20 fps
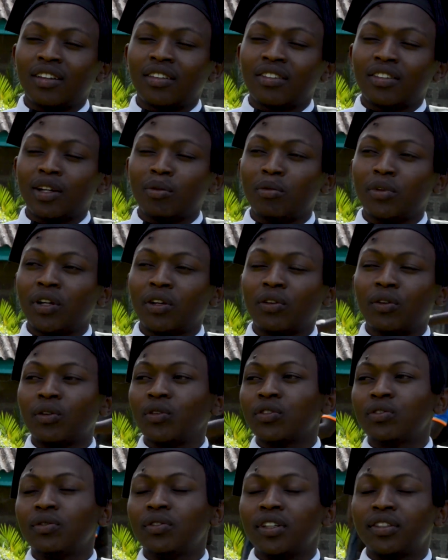somewhere
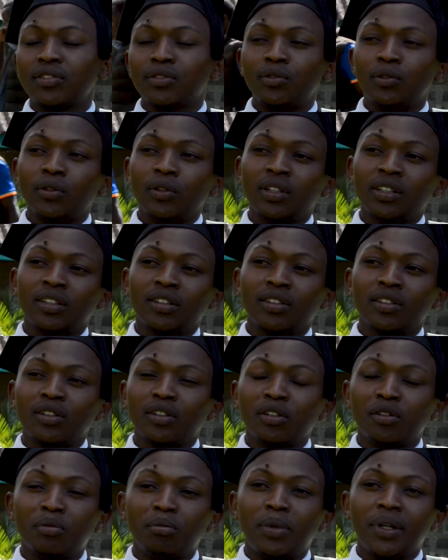close to the school,
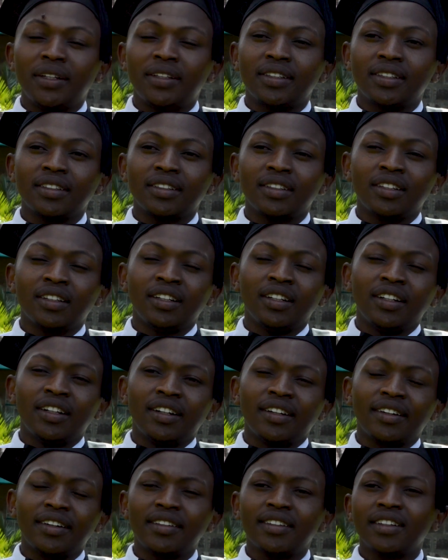but
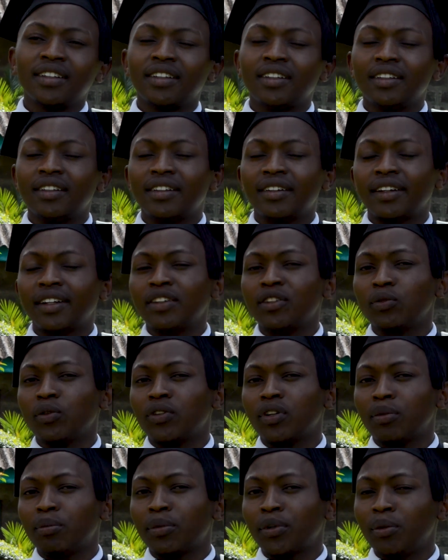raising the rent
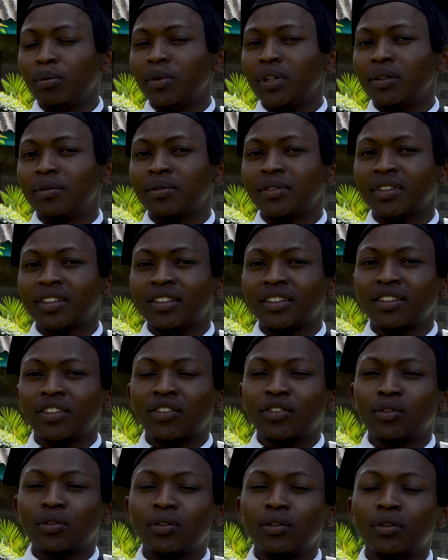was a problem.
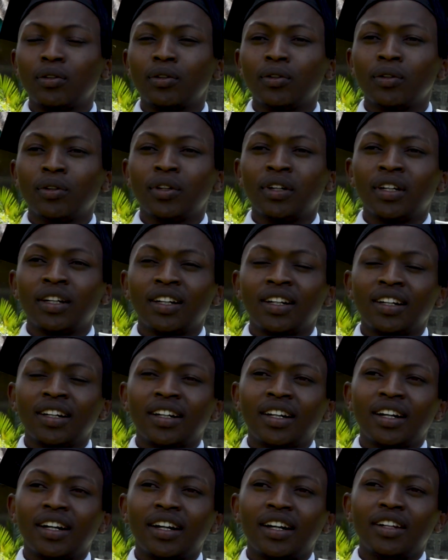So
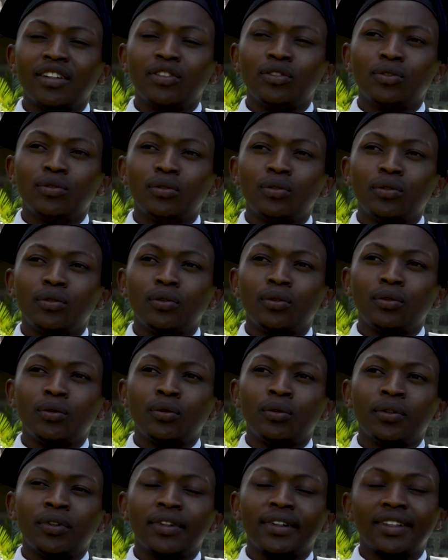I had
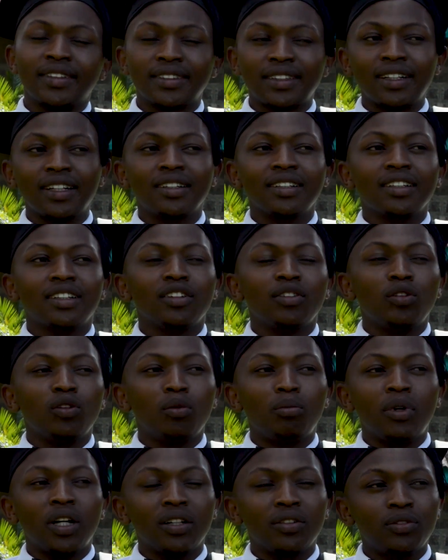to retract and
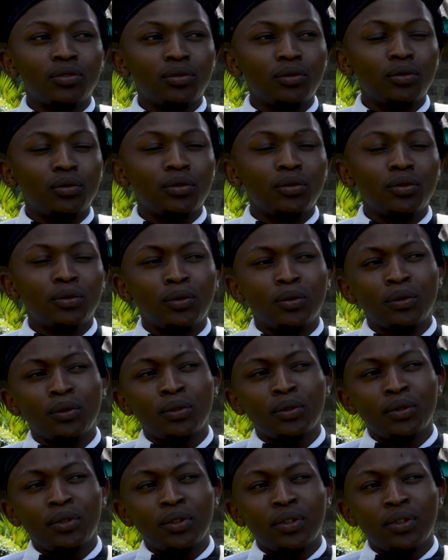go back to,